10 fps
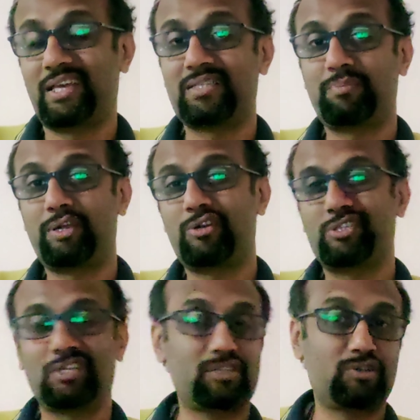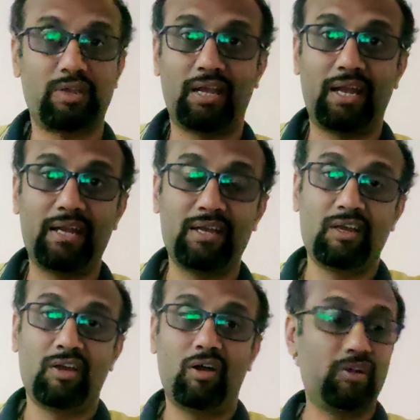As a precaution also you can add,
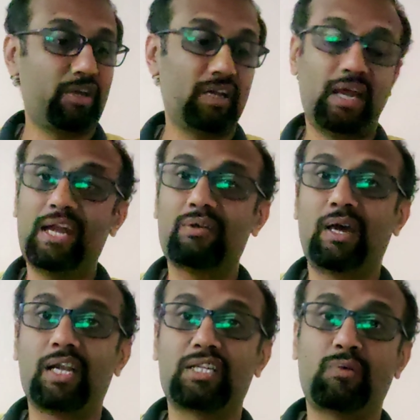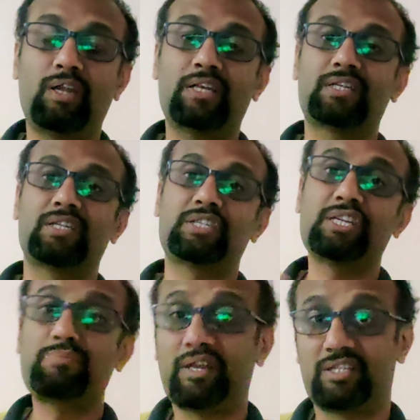or you can add ultraviolet
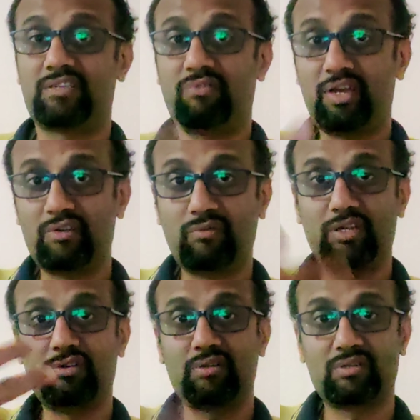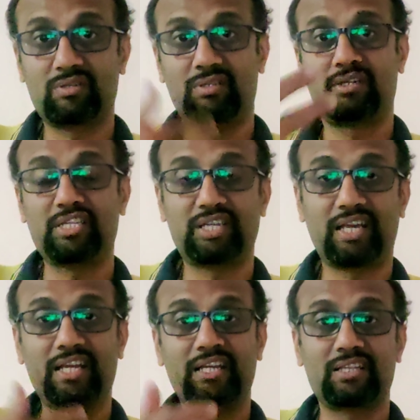treatment when you're
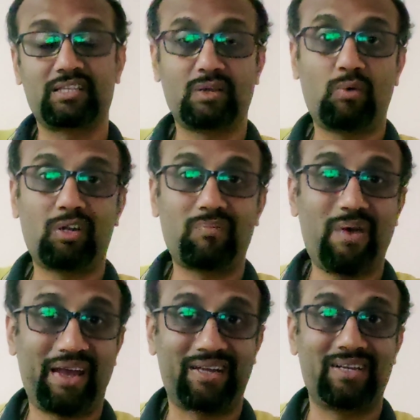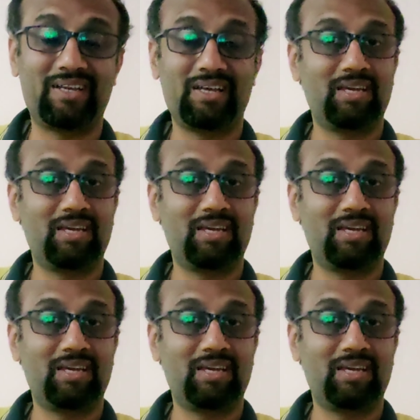recycling the water back.